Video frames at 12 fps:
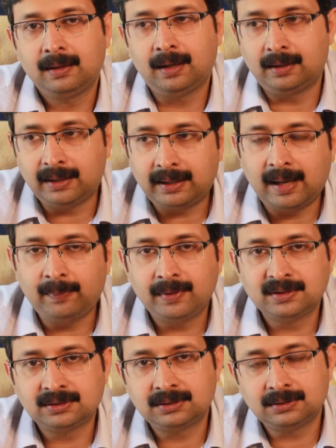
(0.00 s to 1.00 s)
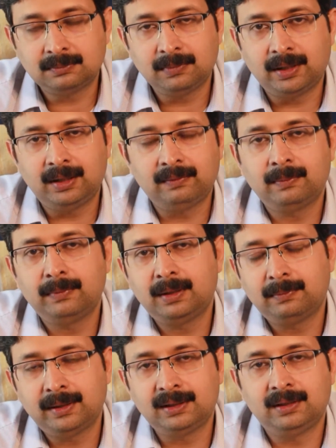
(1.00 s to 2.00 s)
and that happens by
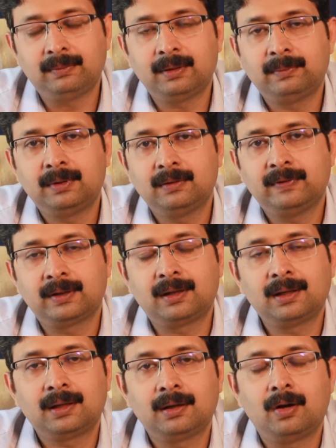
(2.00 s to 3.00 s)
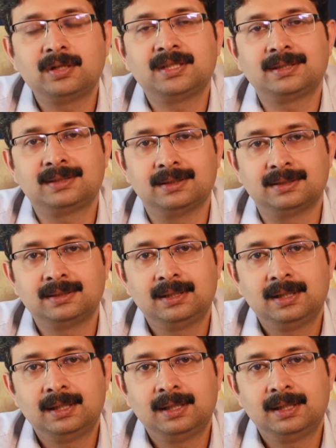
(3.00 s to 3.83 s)
the development of a critical consciousness